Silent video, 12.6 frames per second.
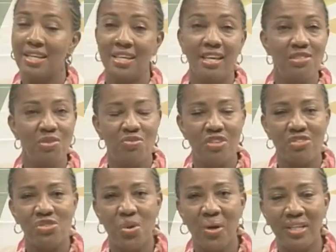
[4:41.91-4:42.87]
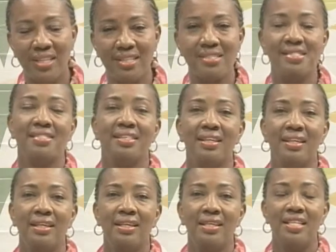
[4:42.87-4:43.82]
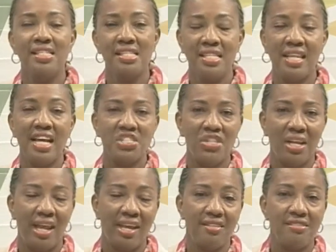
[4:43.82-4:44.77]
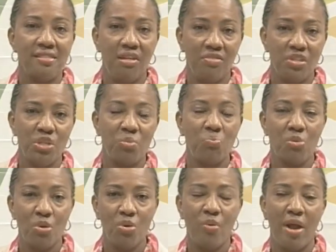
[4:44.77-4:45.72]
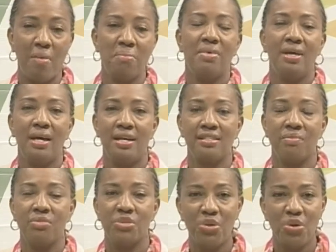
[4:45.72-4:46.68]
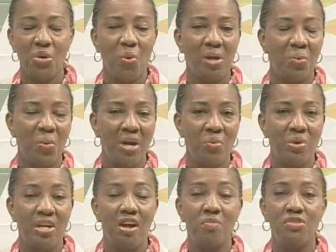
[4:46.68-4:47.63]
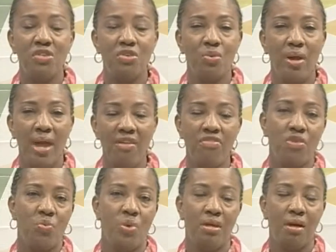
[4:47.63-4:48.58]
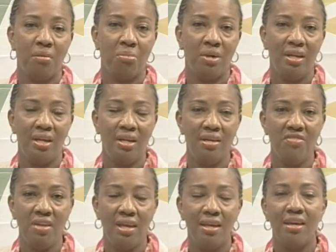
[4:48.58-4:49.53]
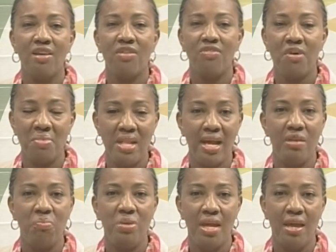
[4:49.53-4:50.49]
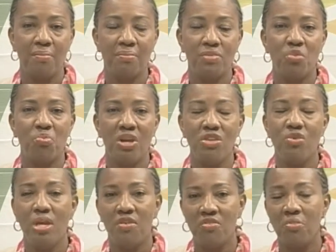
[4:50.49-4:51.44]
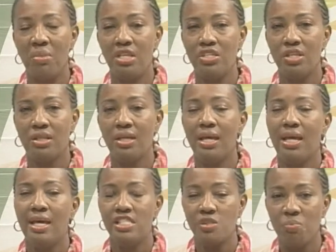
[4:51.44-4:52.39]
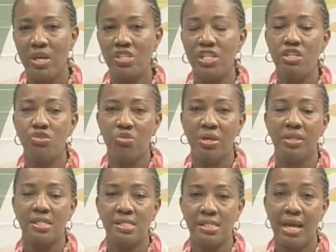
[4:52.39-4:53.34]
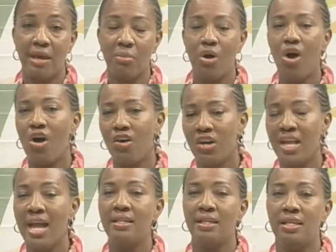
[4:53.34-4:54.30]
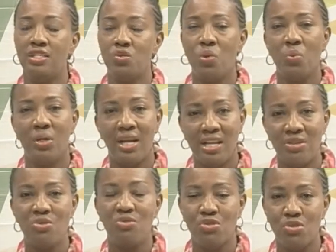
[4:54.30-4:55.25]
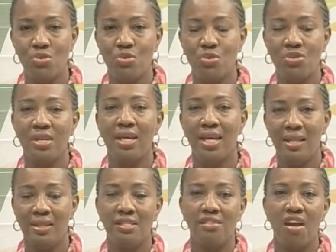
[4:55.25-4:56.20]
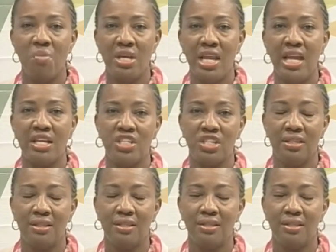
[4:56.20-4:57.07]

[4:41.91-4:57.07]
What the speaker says: case you've just joined us, this is a National Alliance television program. As I'm sure you're well aware, we come to you every week on Monday evening from 9 p.m. to bring you information, especially during this time, on the candidates we would like you to choose in this coming election.